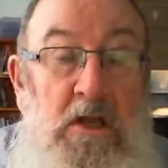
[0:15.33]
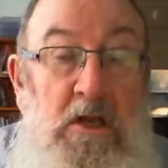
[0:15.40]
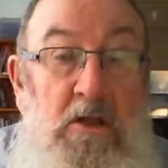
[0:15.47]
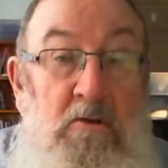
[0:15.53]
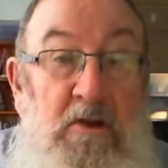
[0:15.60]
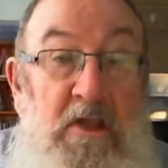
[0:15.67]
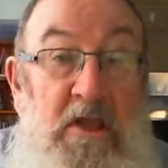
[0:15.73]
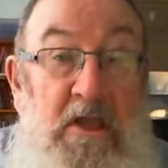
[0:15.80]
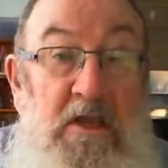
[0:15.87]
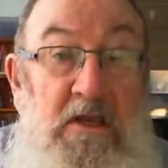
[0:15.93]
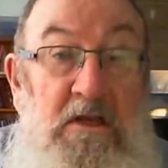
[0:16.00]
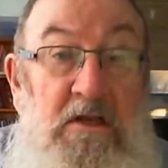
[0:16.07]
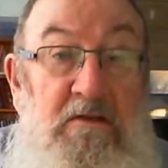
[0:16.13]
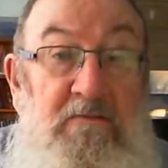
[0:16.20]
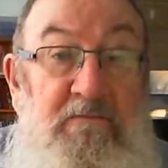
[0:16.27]
Hello
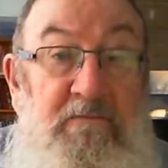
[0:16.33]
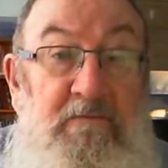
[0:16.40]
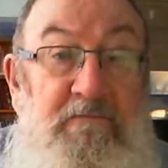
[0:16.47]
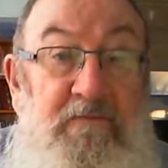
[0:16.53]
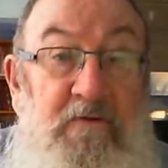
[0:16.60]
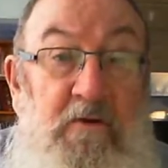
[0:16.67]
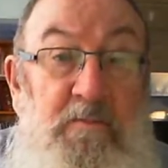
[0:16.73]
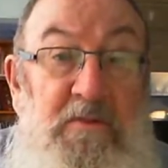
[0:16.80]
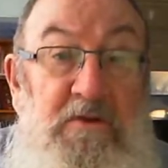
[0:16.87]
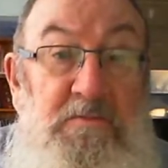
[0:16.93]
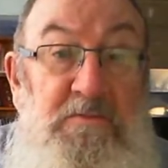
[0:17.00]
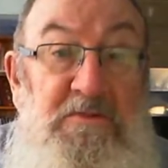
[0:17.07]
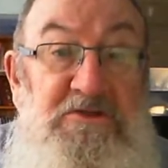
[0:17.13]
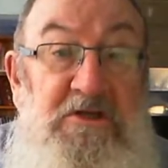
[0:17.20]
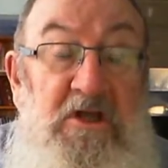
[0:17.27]
again from
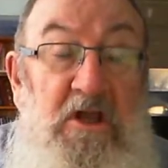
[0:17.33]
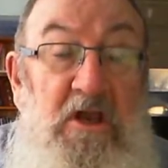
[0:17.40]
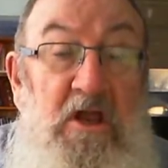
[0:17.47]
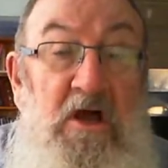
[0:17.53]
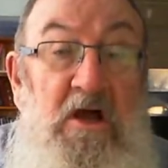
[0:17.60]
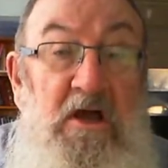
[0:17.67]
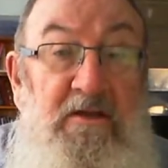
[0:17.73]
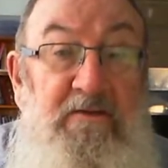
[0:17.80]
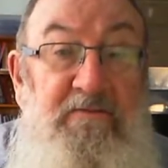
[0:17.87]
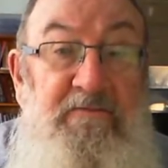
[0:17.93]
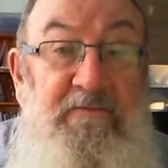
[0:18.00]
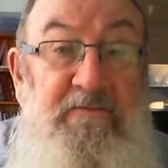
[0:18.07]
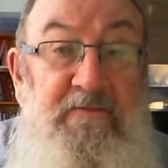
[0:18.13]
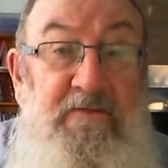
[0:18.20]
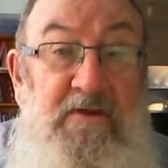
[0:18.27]
Mission Alive,
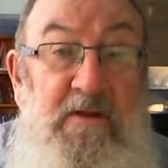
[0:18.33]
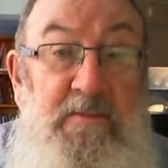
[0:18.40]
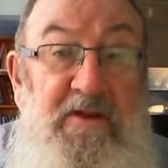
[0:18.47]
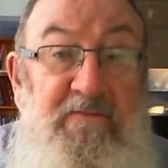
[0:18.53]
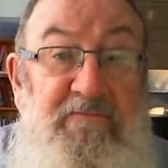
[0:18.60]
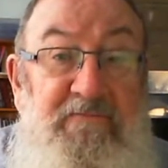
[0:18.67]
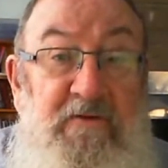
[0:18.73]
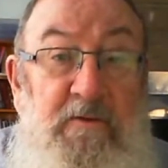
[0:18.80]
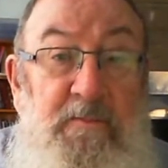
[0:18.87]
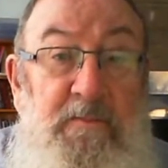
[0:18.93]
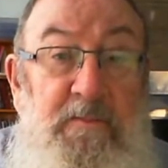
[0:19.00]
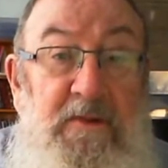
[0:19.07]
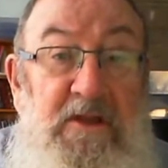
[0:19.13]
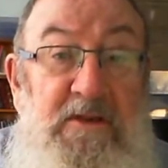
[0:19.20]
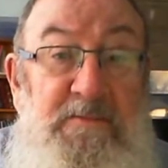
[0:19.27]
coming
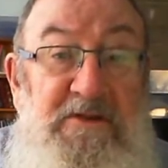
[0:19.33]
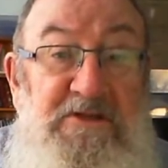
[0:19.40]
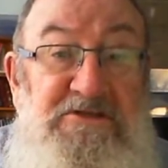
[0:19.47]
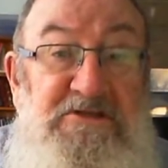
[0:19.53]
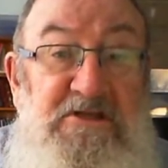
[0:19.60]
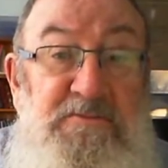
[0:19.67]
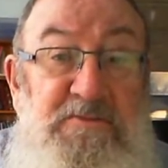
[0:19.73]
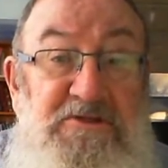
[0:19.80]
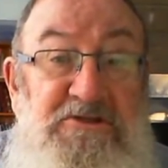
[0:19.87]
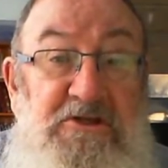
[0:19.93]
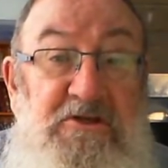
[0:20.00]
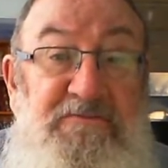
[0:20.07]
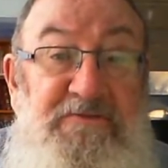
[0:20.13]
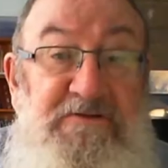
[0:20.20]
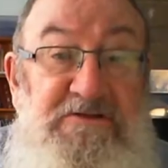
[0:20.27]
from MSC
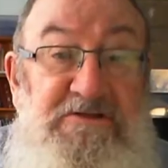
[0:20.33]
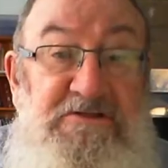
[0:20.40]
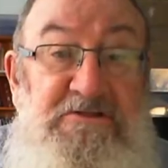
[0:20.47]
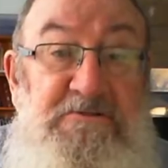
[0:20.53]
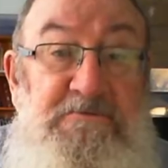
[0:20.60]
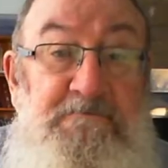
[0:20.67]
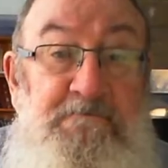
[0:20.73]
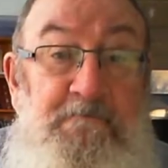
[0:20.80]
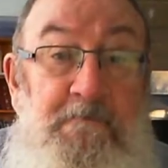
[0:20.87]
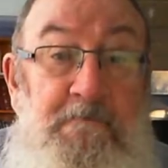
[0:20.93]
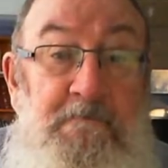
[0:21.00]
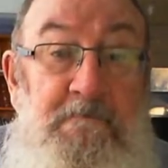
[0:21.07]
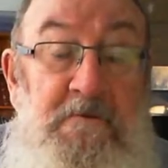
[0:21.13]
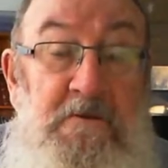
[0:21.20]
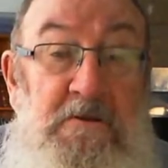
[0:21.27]
Mission Office.
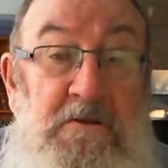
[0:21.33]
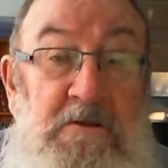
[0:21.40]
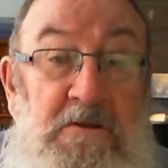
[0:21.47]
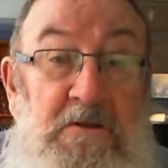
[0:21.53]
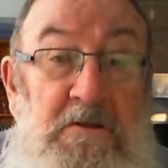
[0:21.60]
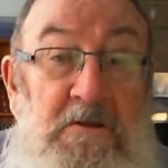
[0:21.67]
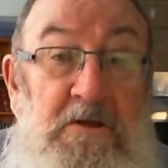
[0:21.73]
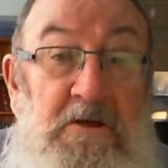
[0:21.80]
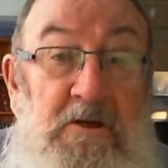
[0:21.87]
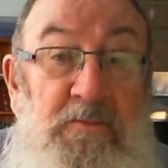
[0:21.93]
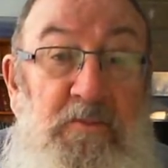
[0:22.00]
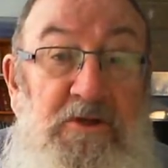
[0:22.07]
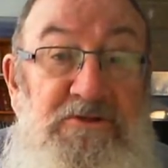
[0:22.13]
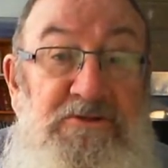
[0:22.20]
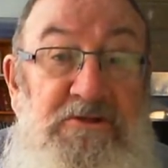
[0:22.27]

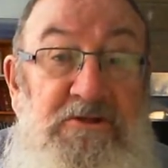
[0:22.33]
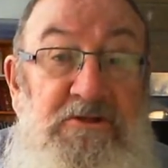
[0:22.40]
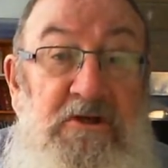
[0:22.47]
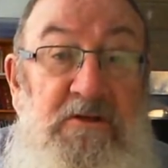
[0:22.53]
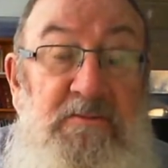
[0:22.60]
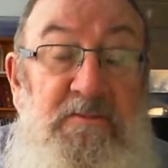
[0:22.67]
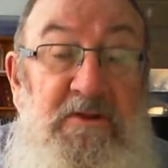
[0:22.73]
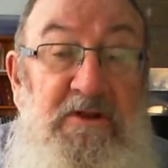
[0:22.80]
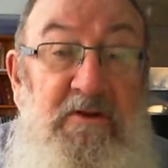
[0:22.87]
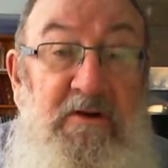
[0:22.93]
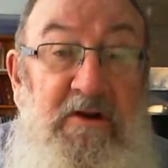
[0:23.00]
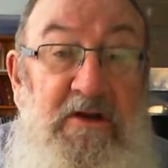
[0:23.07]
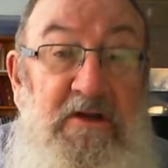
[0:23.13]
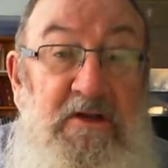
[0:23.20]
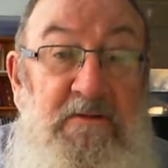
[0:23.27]
I'm Roger, I'm the
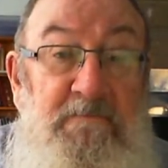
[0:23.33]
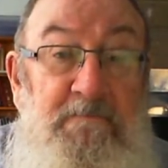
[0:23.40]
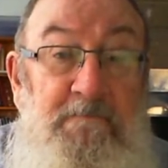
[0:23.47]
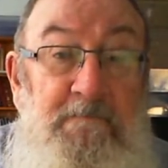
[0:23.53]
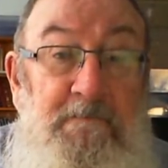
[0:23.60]
Director. I